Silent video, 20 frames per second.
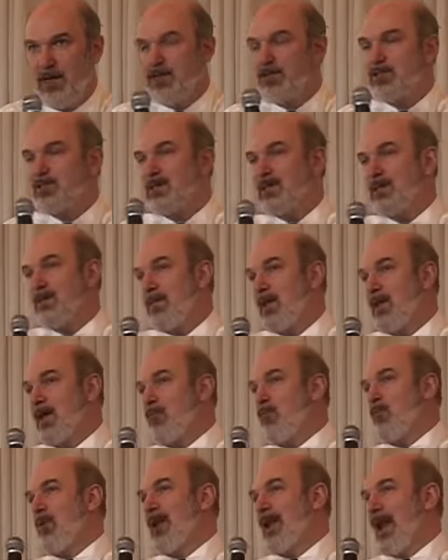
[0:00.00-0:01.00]
You see,
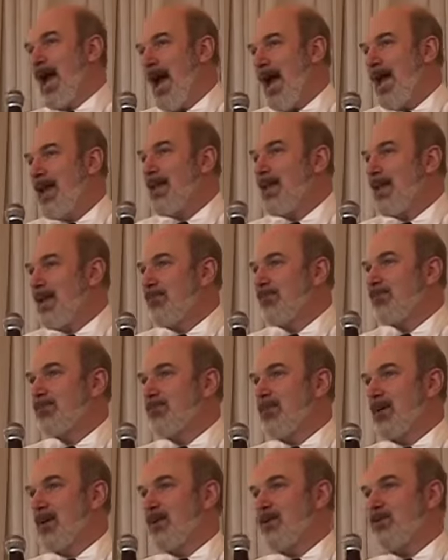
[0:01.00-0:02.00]
when I
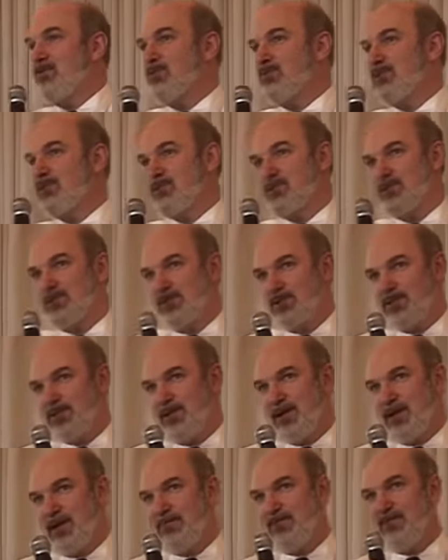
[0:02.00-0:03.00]
left my local
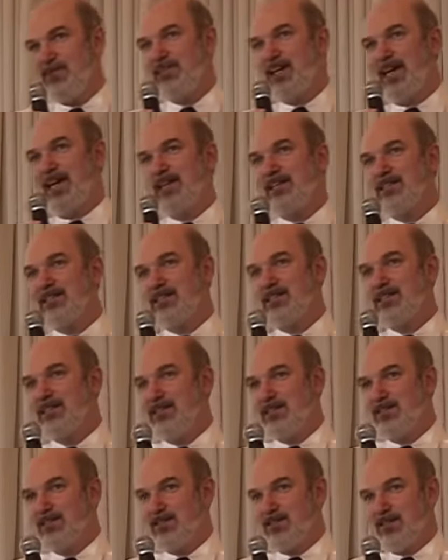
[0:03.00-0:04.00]
church when I was 18
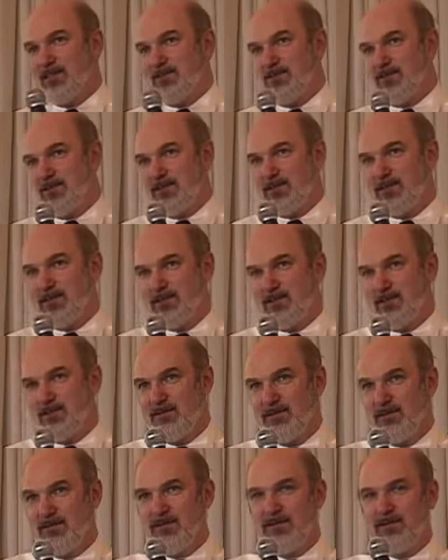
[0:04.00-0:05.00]
years old,
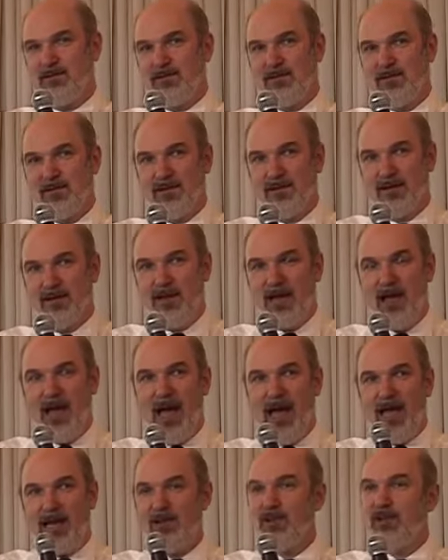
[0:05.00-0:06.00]

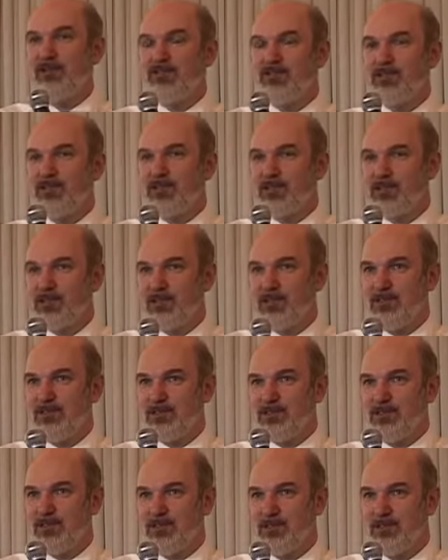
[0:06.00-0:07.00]
I left a
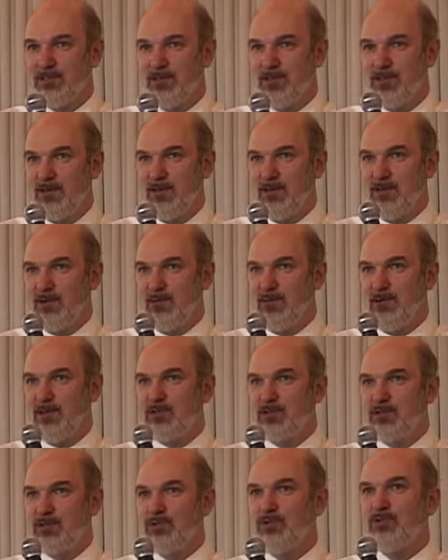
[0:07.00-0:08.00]
church
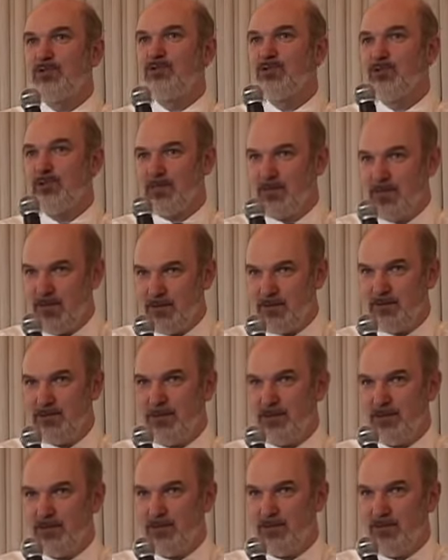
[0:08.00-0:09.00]
which could do without
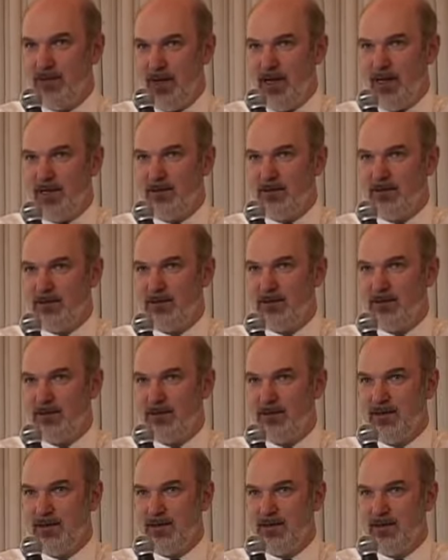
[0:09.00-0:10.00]
me. Why?
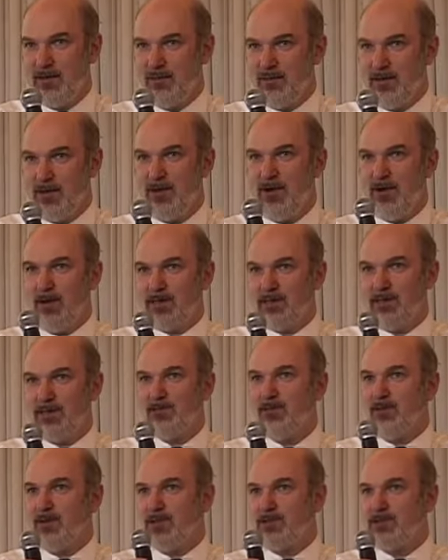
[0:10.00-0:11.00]
Because
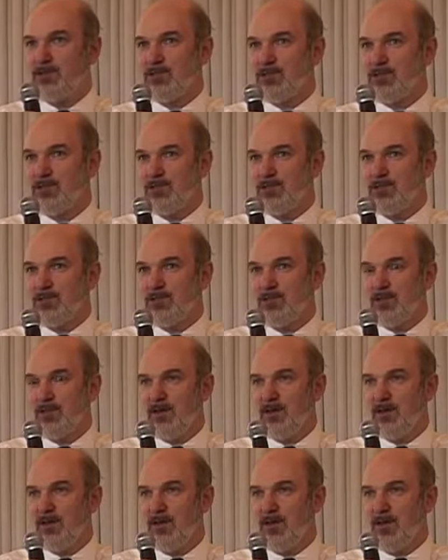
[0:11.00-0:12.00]
it was a church
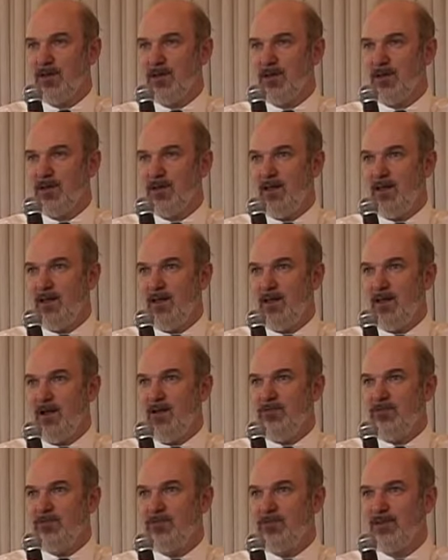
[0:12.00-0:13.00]

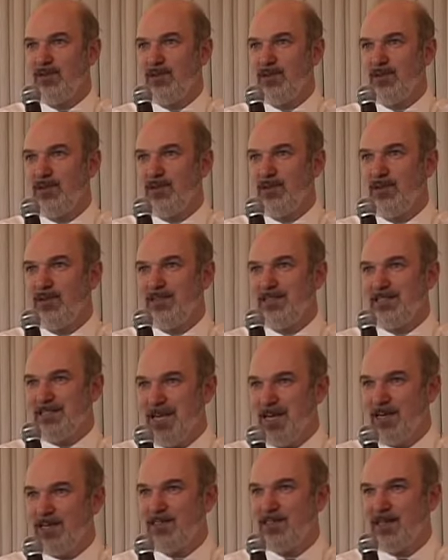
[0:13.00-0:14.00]
of
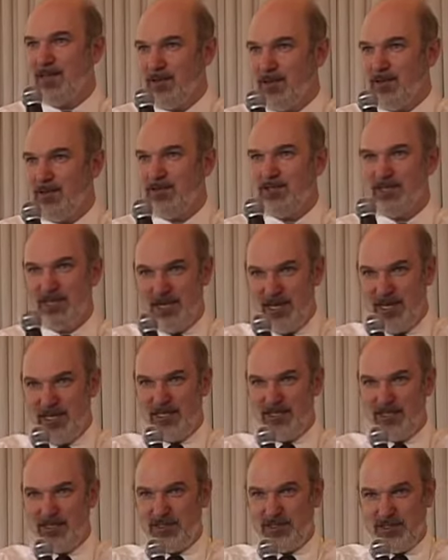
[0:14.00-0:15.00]
second and third
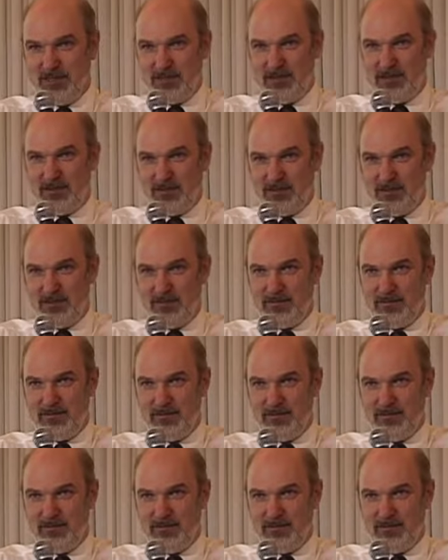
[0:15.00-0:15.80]
generation Christians.